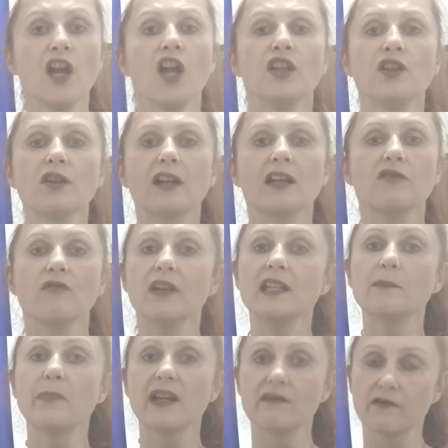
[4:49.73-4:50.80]
You can
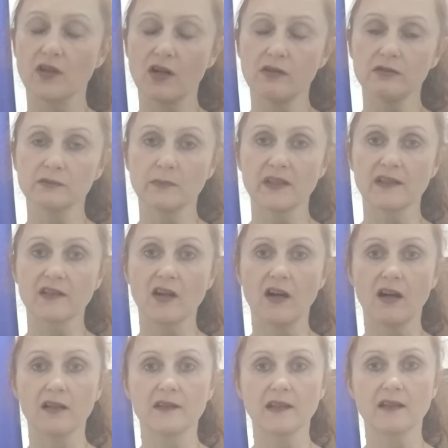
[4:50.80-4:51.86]
read Bev Goldman's
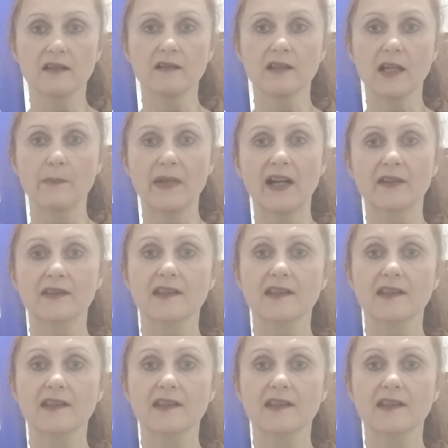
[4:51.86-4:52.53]
article about